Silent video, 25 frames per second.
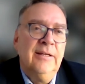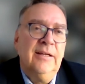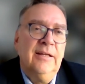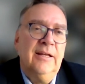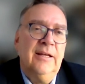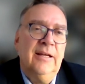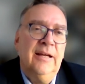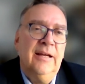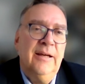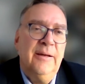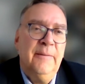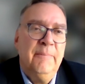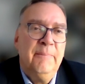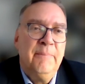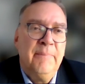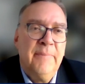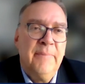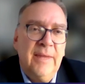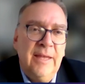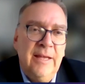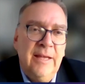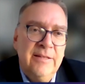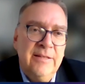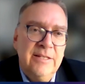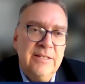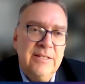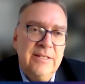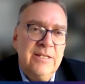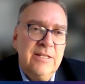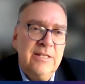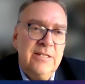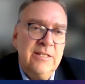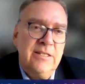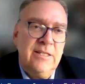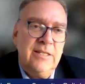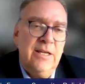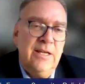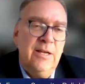And this
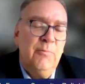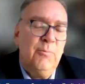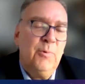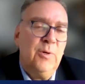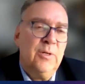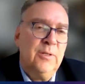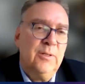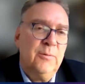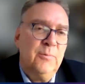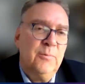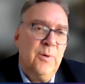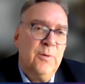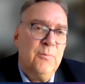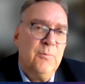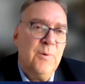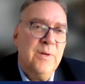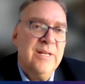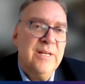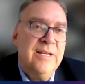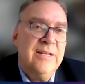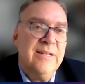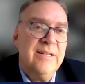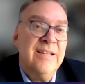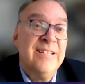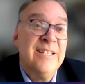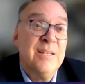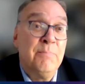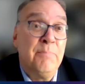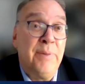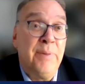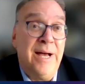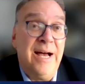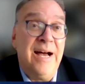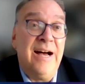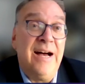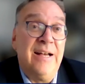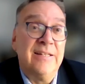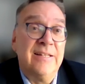is what we did in the
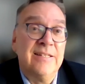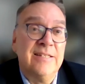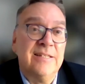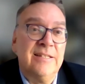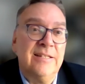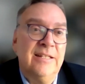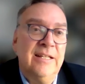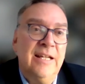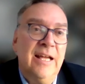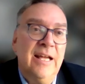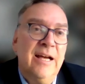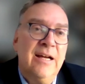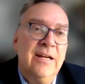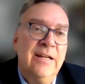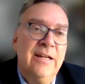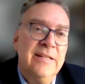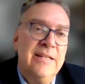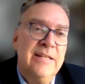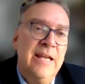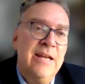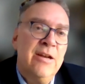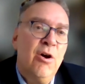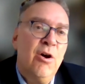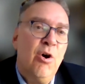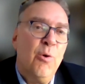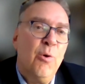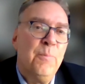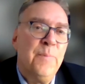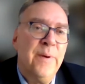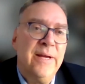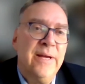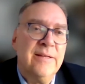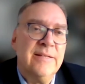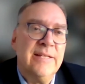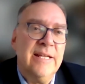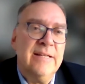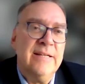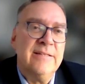past, yeah, and then
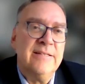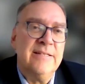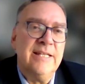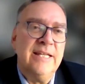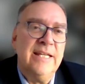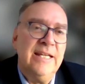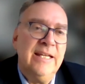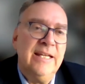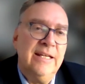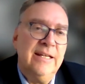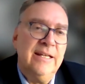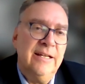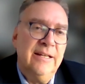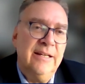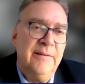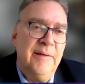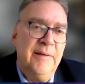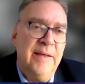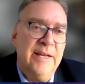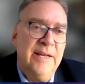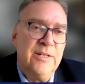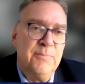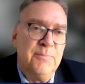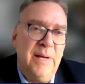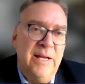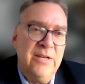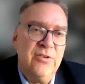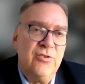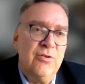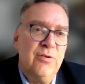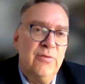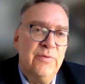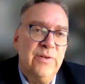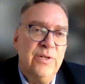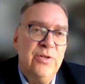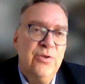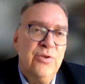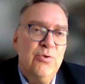hoping that the expansion
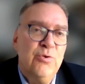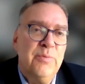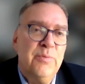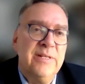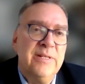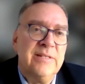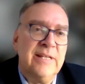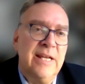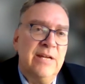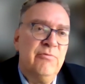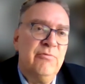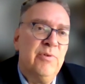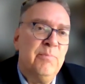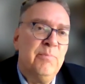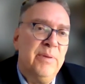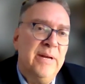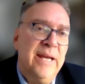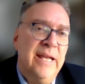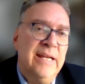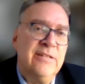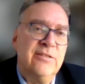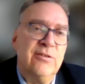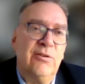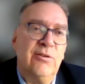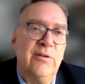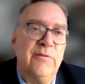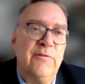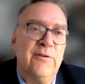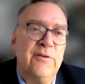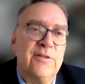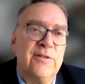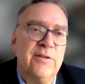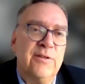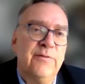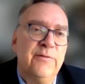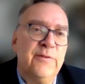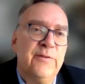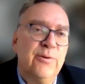of renewables can replace all
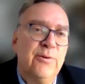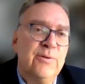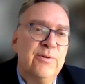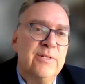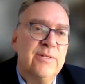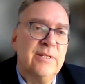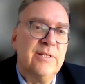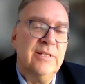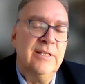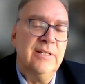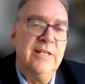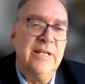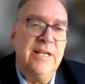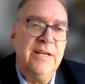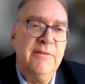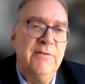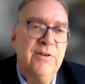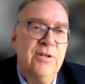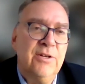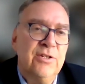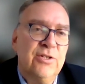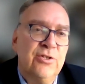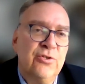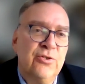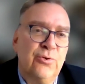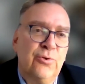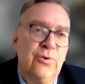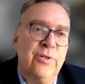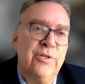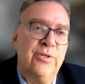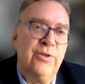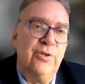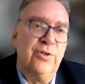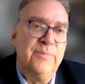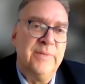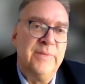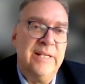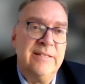fossil fuels even in the short
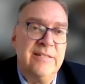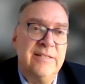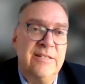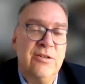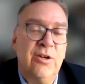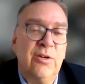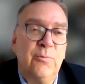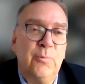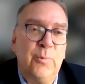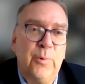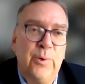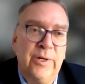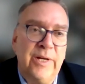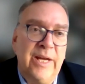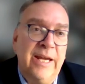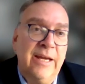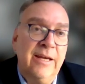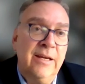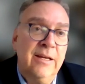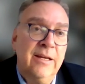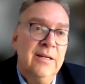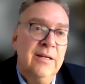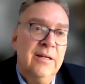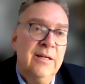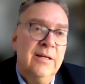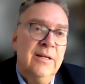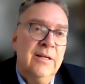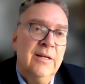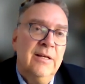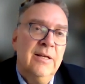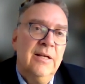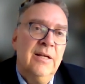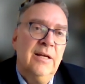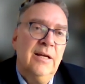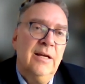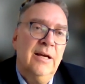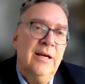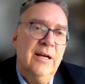term. That's not working.
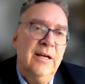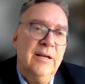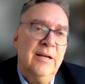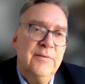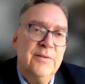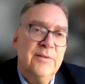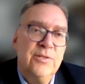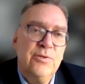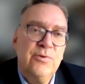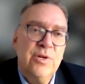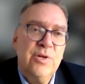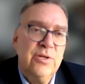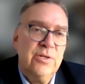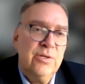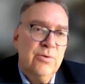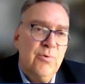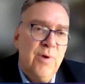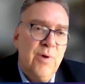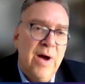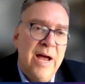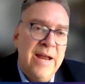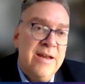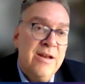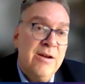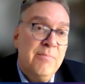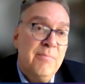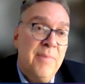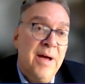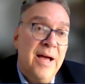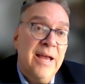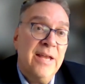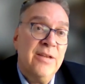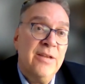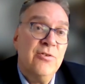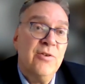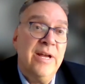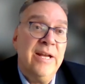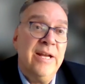So you
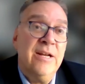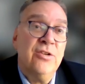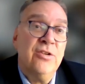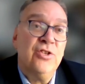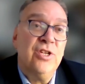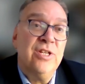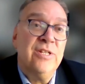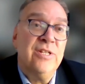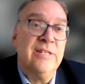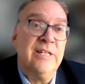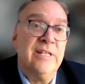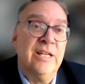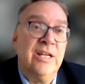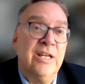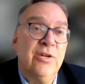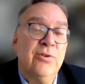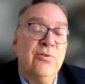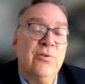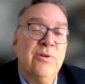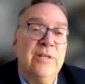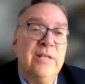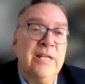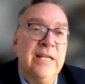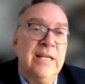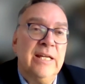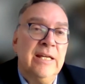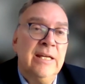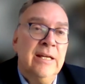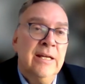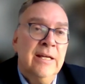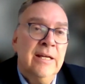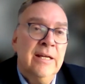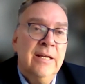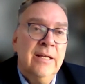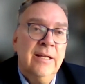undermine your energy security.